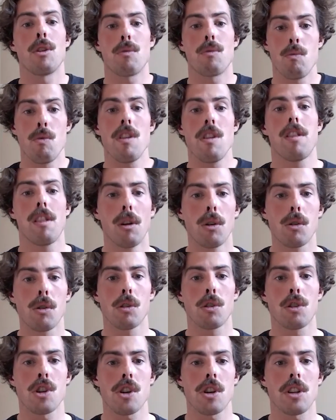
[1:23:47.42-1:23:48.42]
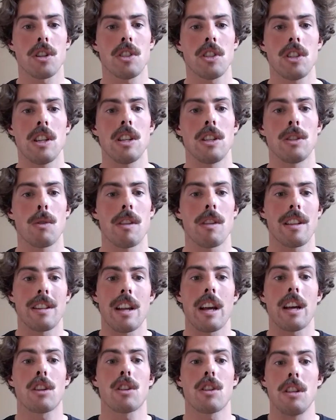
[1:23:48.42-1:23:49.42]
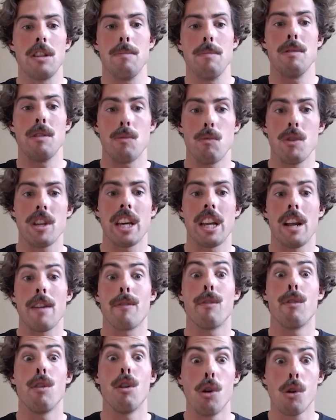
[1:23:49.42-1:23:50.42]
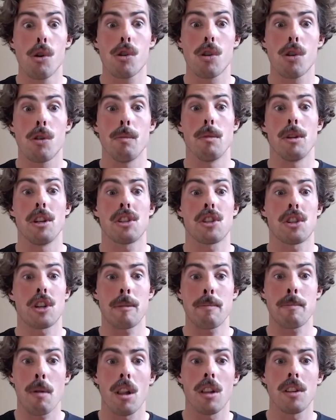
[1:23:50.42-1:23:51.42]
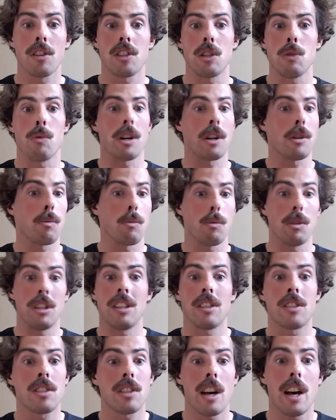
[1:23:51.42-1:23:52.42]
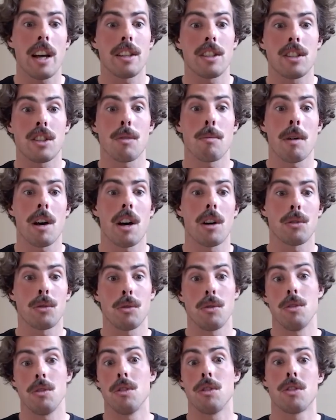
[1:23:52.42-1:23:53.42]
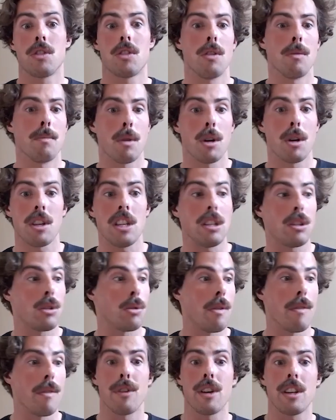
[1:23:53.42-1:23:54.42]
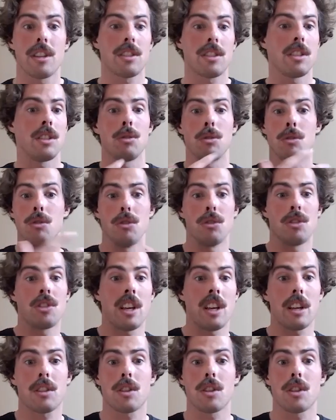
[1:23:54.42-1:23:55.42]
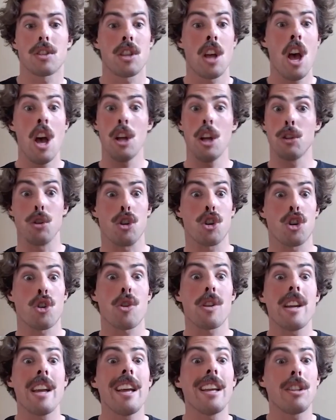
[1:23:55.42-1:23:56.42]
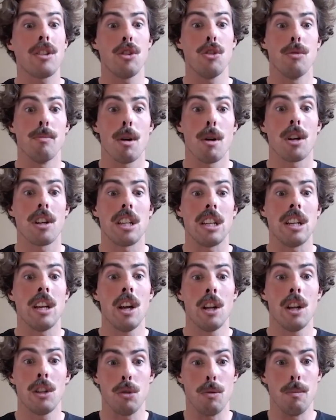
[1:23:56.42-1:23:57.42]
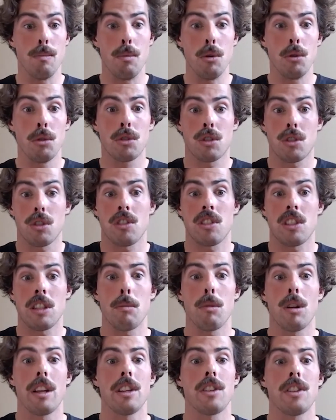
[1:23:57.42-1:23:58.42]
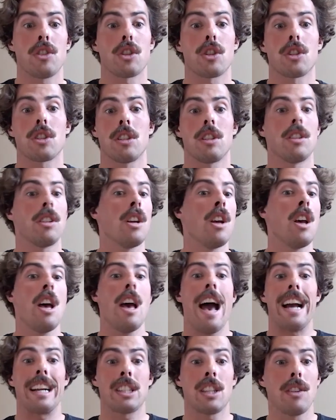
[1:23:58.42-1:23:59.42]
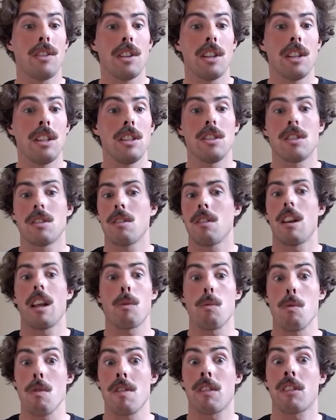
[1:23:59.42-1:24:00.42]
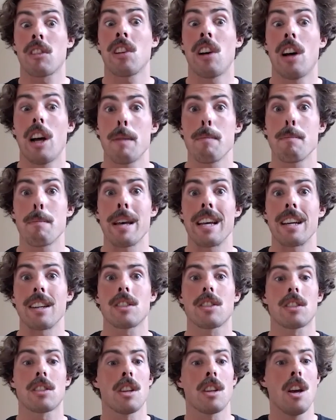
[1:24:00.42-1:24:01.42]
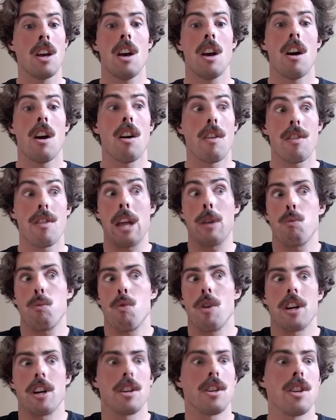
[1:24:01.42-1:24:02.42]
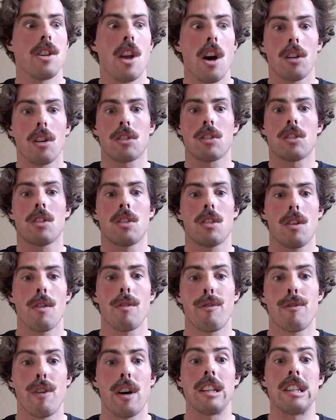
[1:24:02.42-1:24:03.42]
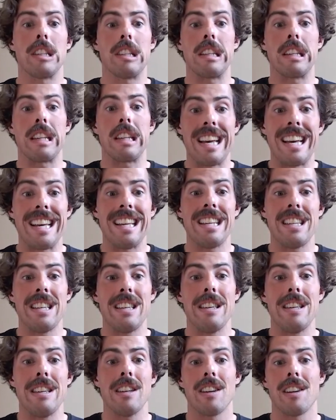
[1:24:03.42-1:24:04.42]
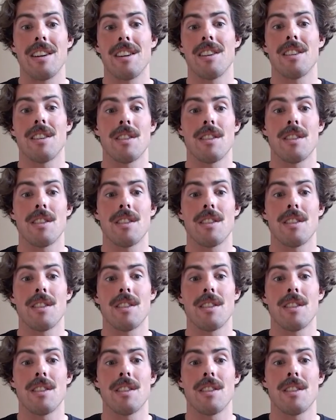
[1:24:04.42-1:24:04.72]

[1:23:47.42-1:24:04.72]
But with local currencies, it actually be, we can have local monetary policy where we decide somehow to use the money to invest into new sectors, to create new money, to boost or stimulate certain activities, like with time banks. Uh, that we're not finding any